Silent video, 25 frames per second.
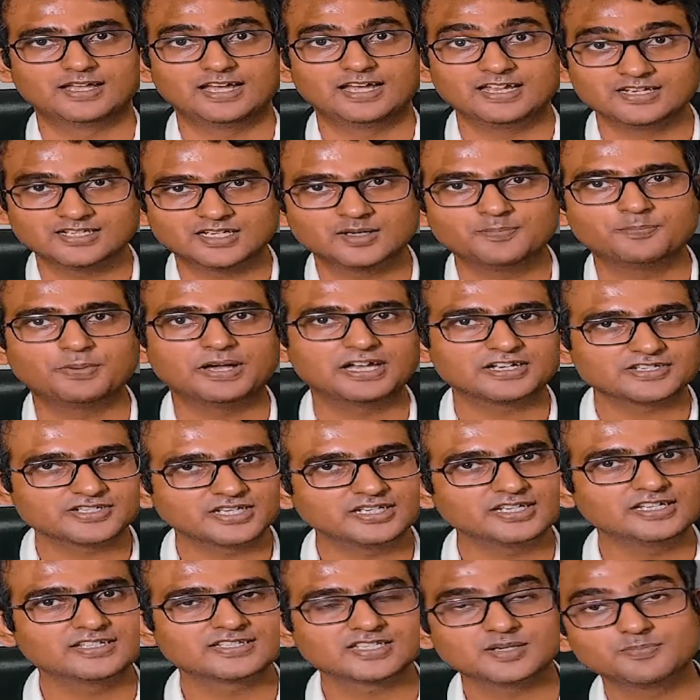In
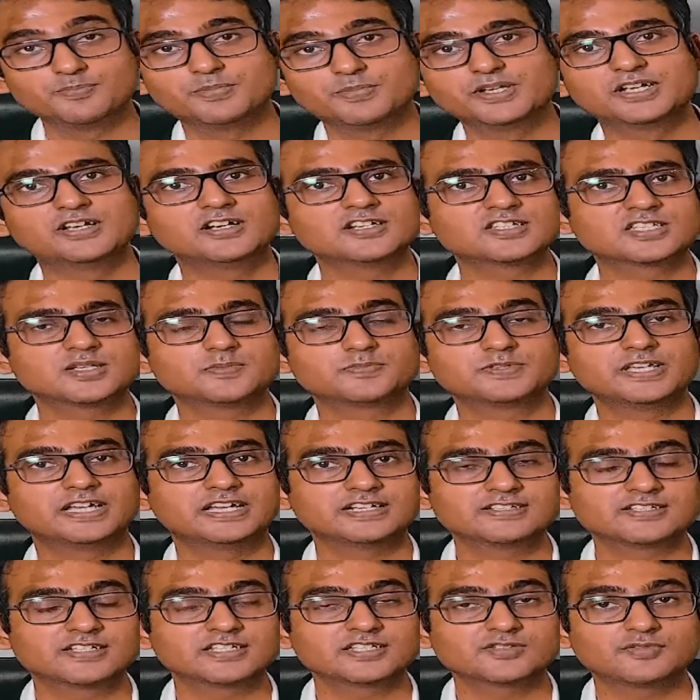comparison, in some bigger
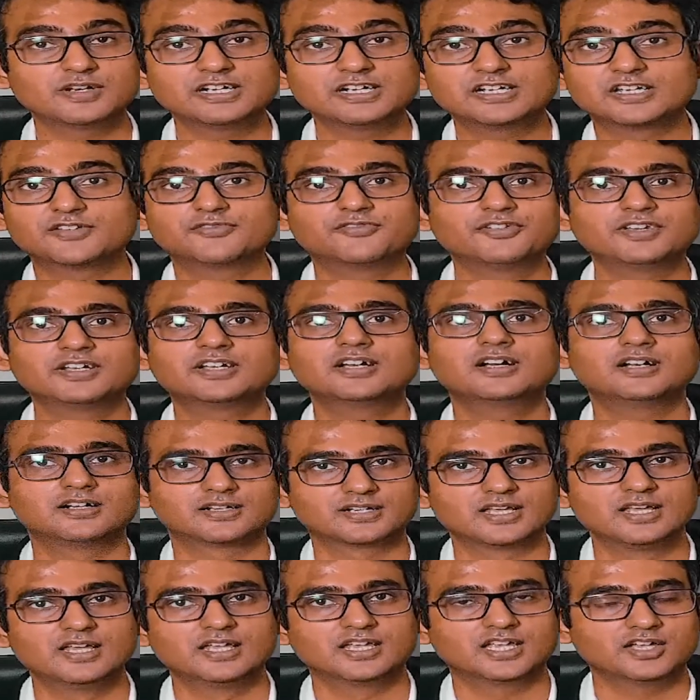subjects, it is very
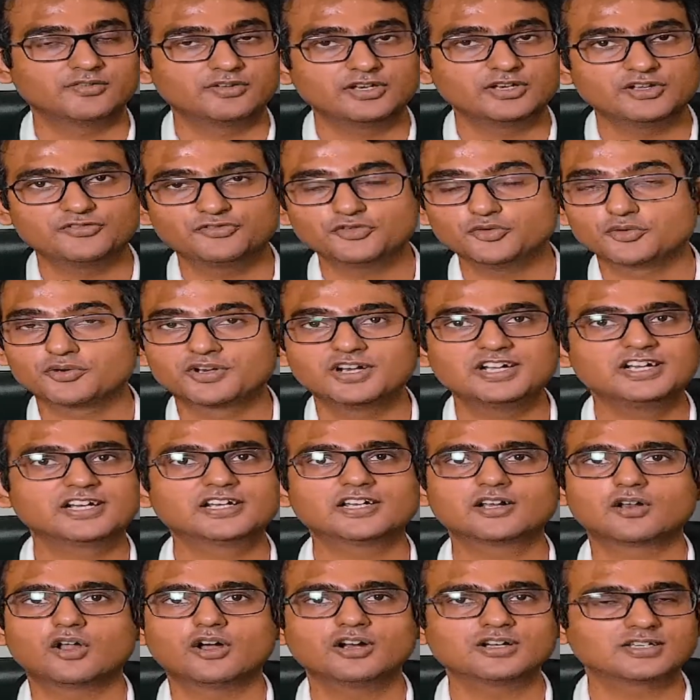difficult. Even if you read
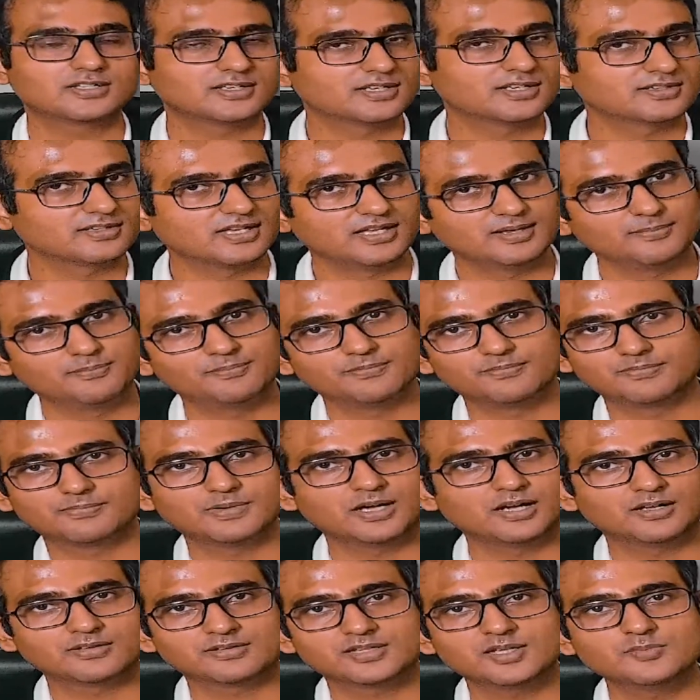it a lot,
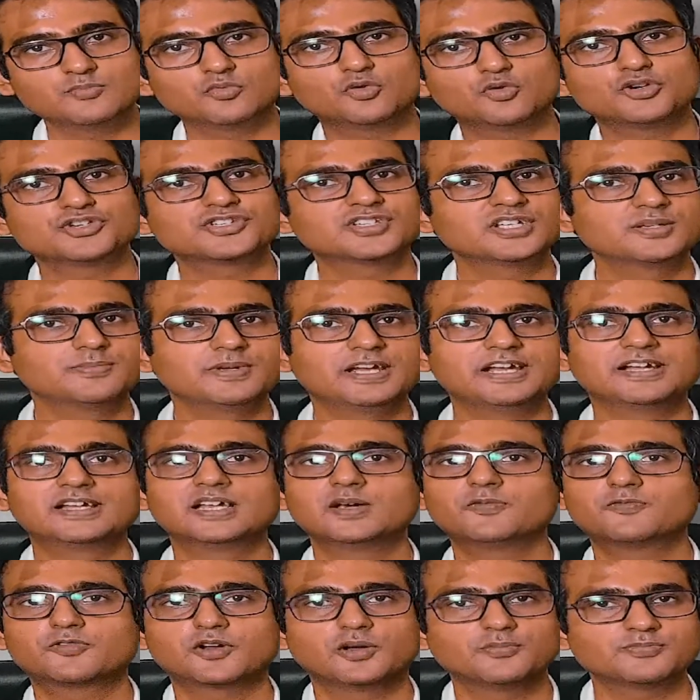some question may
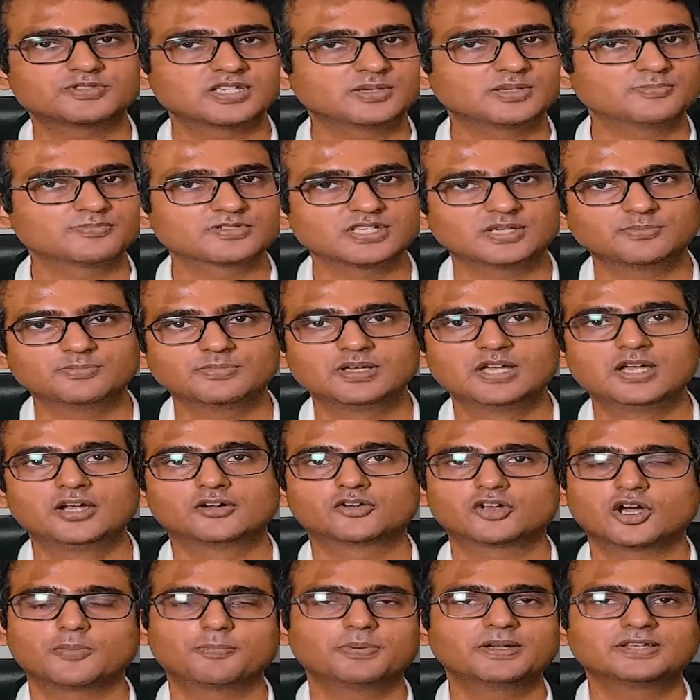end up from some, some
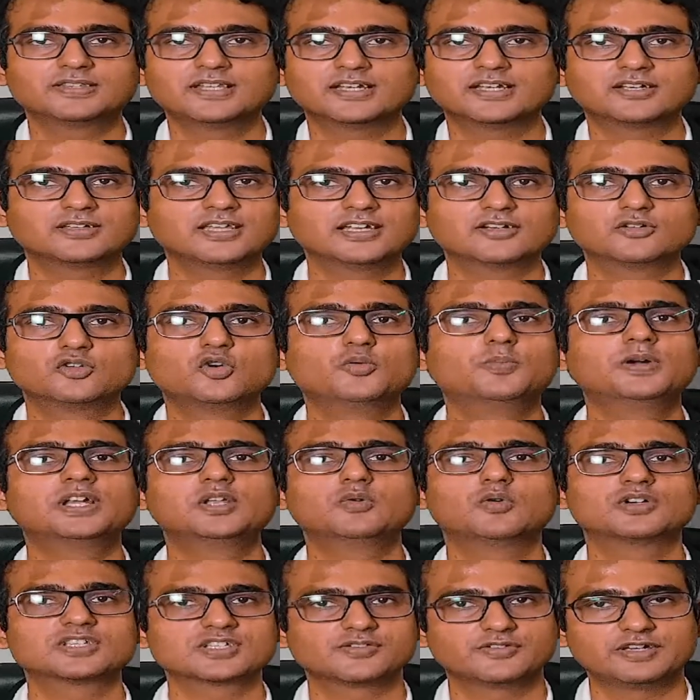topic that, that
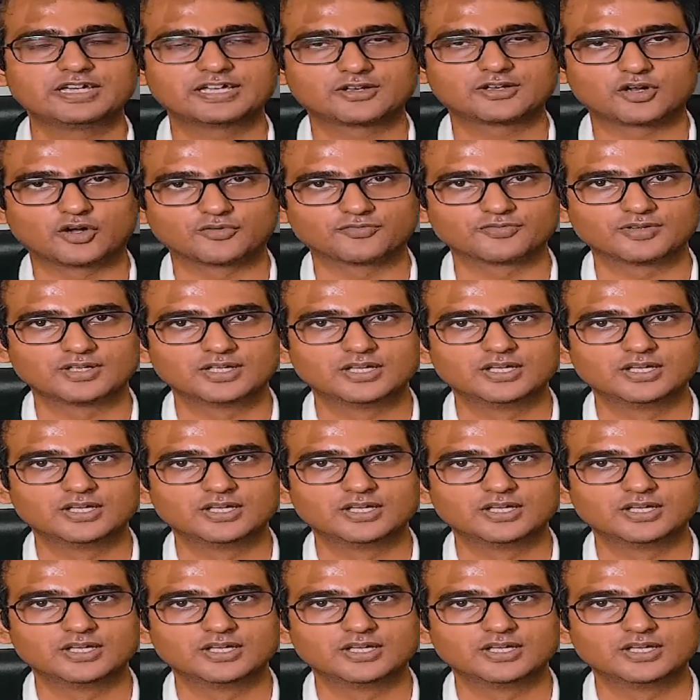nobody was aware of.